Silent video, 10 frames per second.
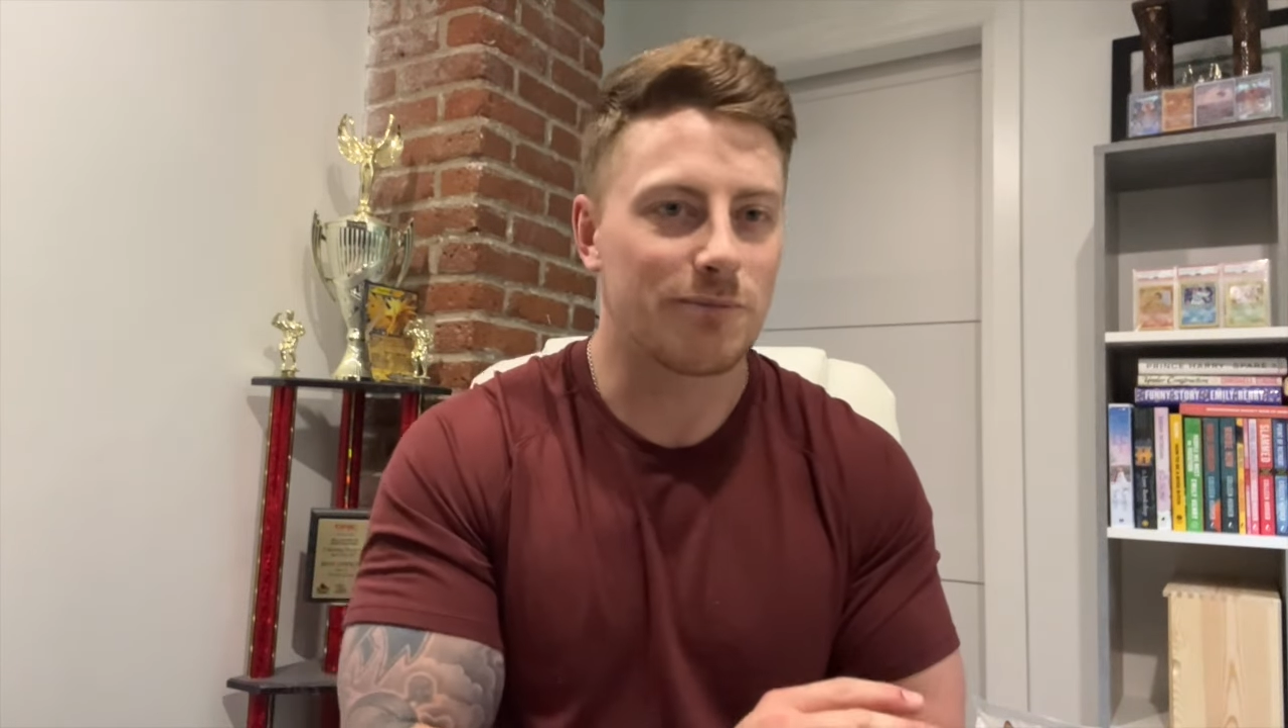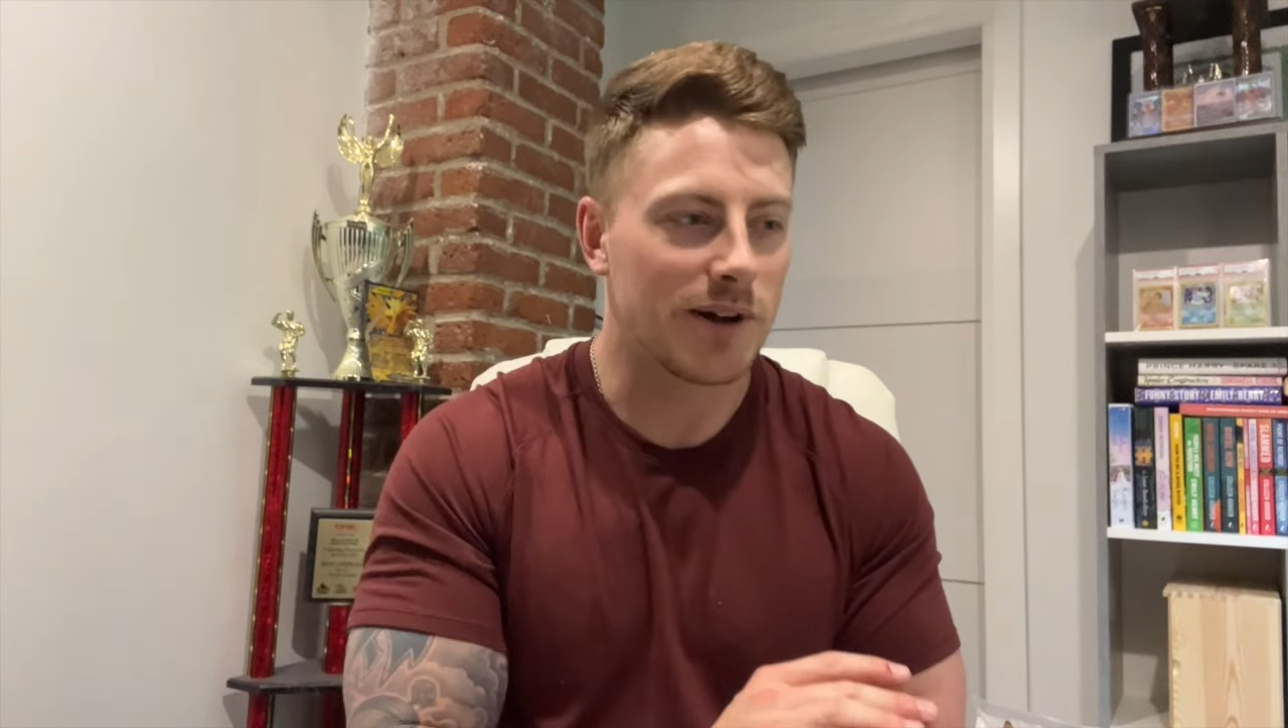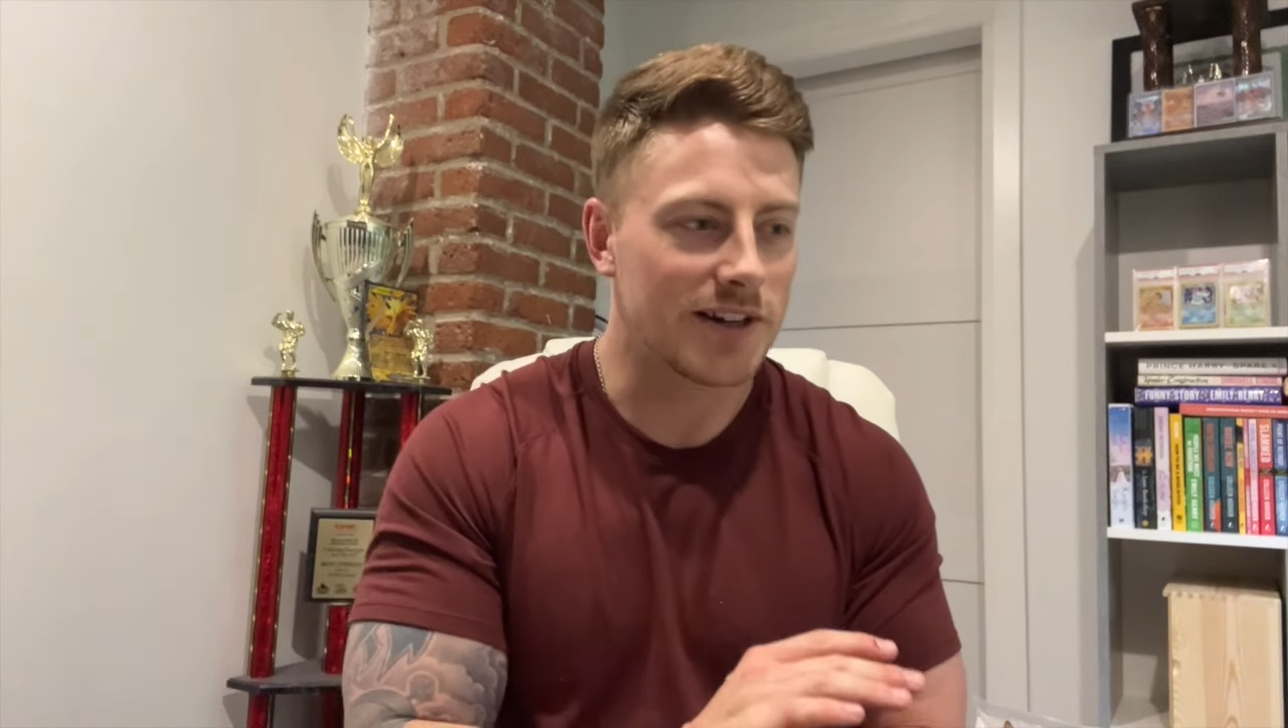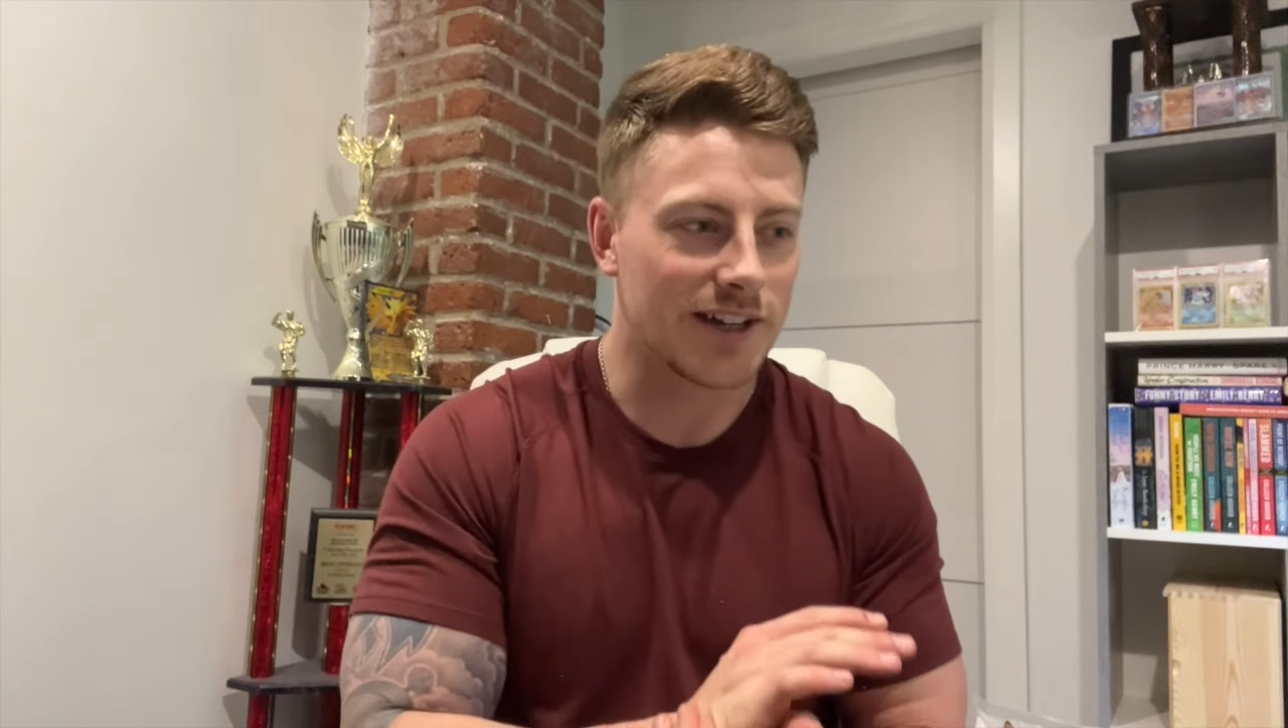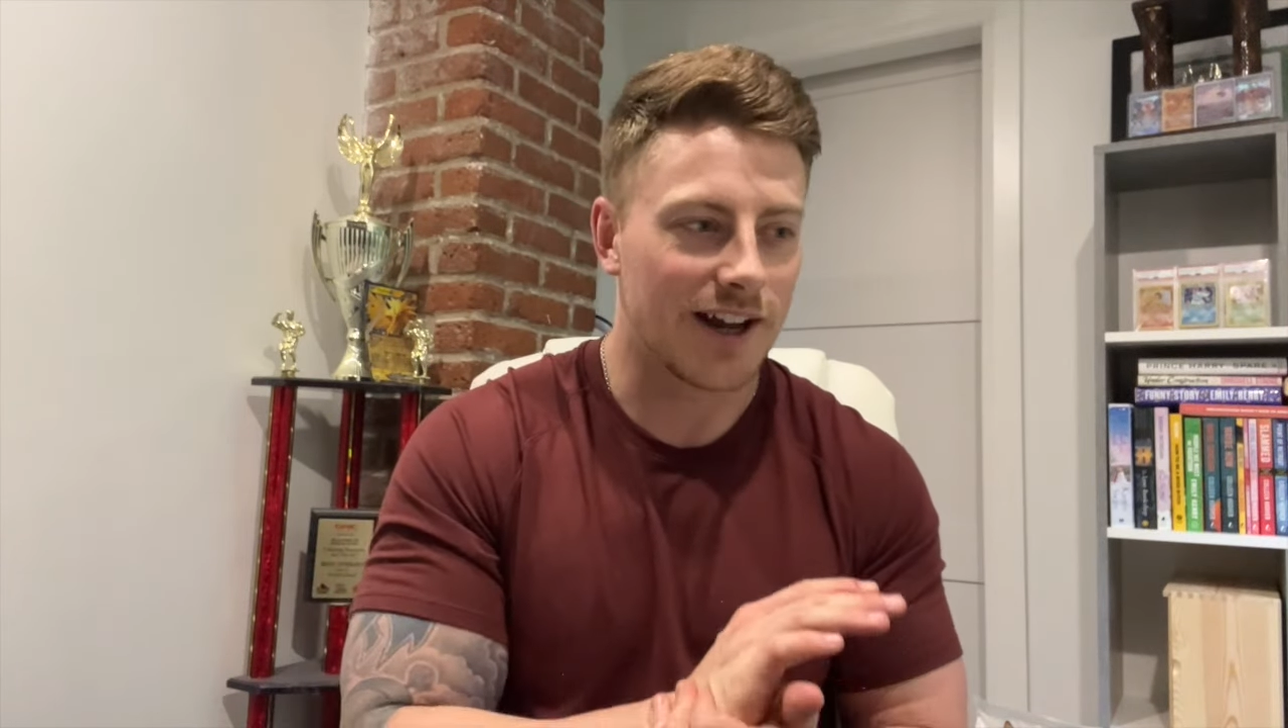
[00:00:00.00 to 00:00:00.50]

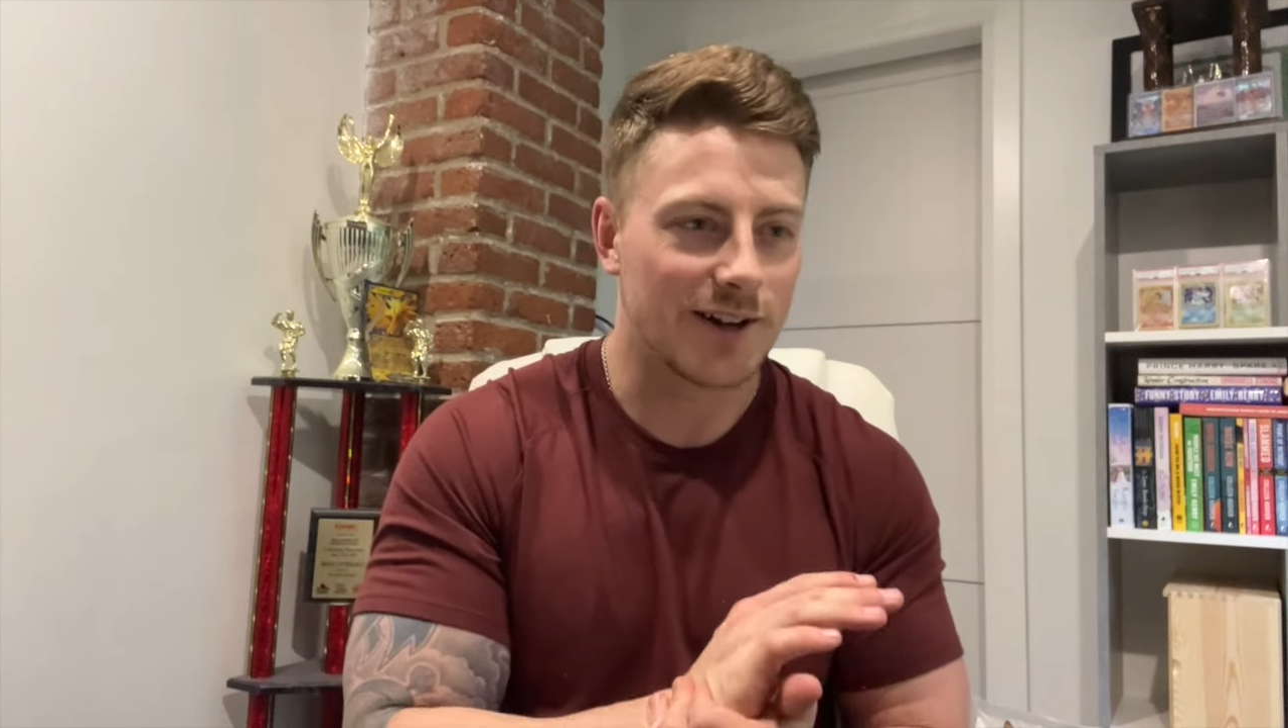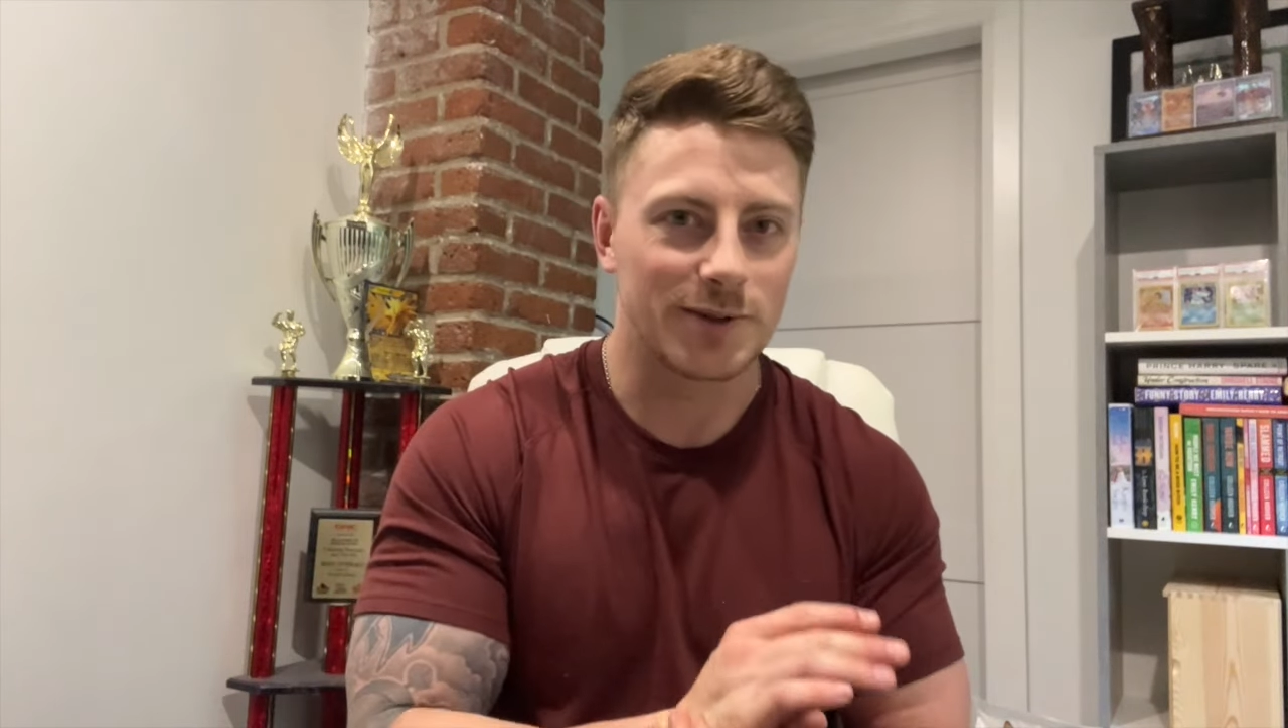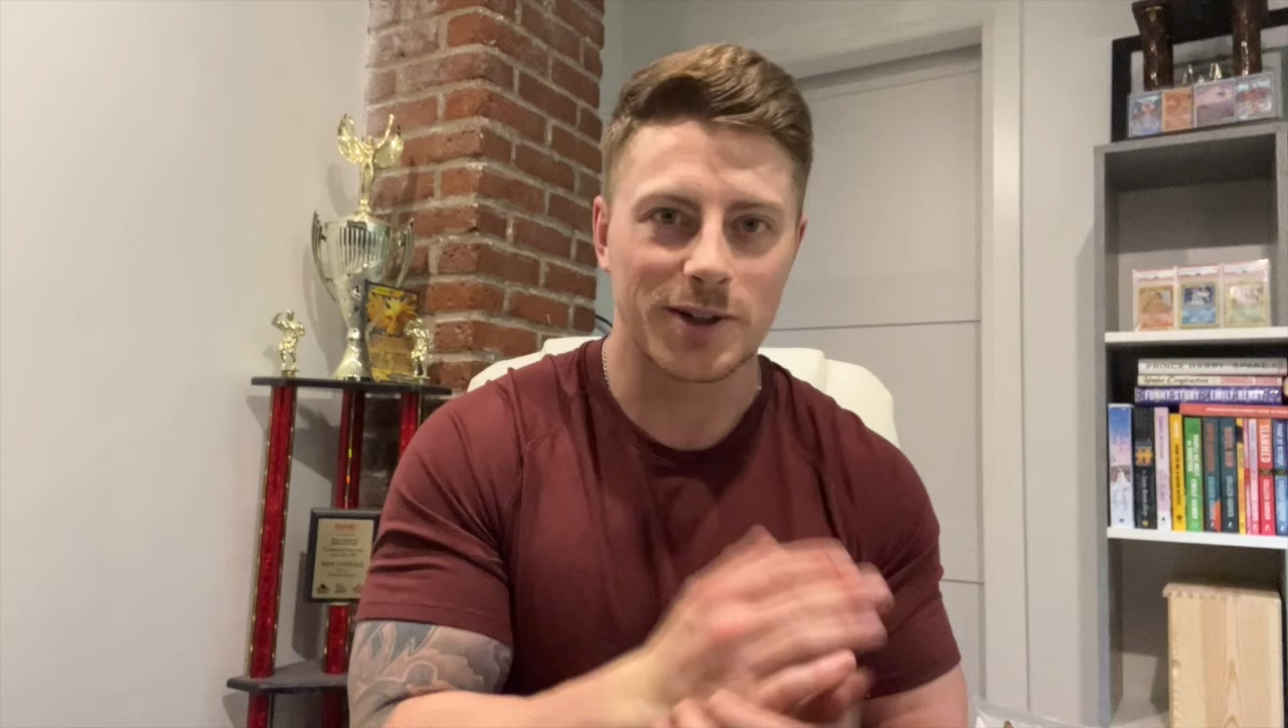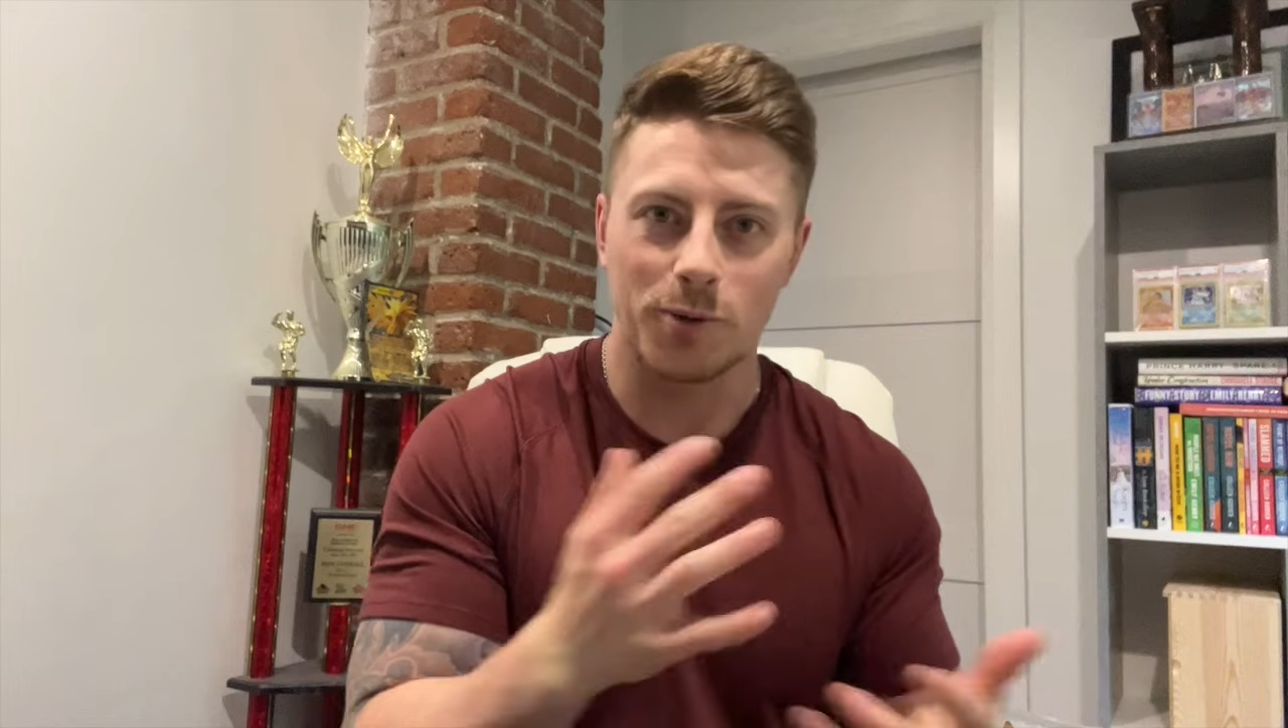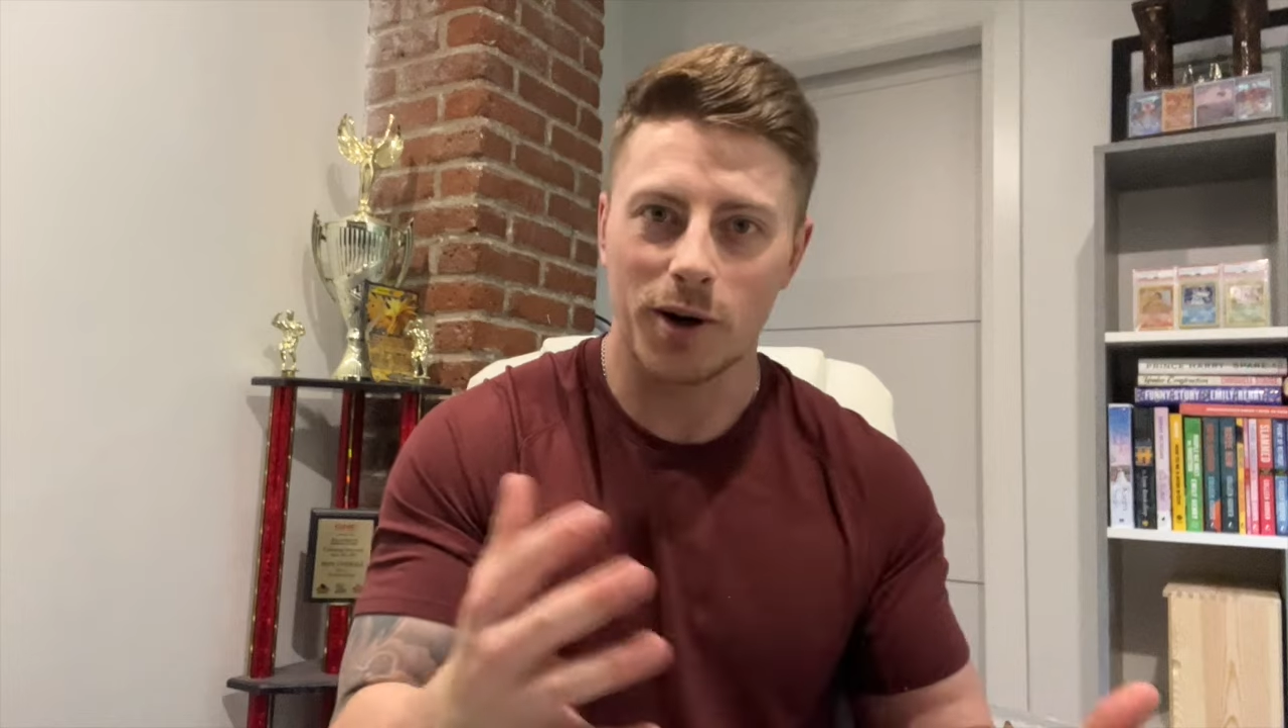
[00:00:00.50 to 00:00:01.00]
but uh, when you